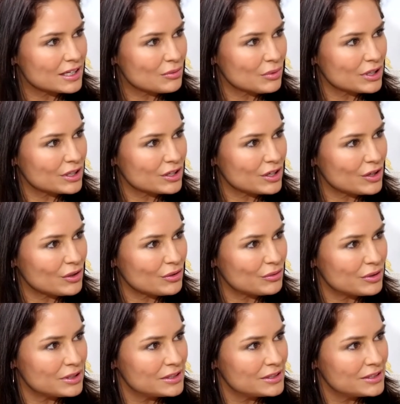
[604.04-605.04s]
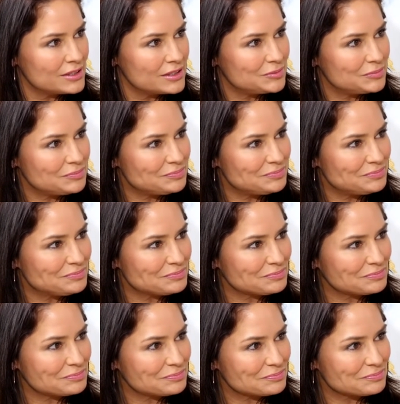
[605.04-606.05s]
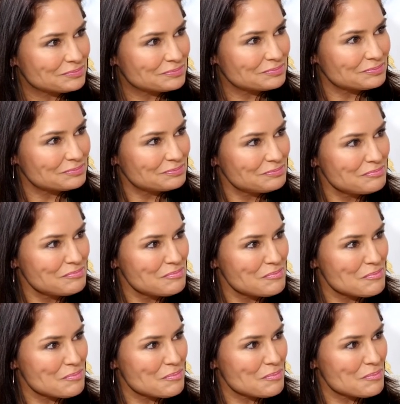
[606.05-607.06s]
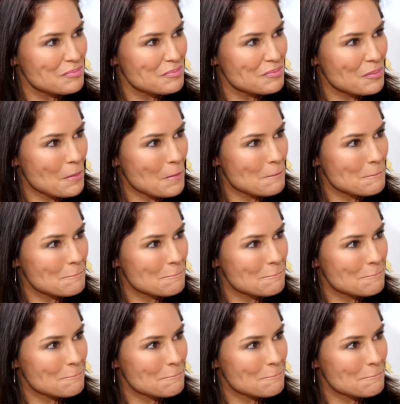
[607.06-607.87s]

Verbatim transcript: Like, yeah. I want to know. Um, hmm. It's a great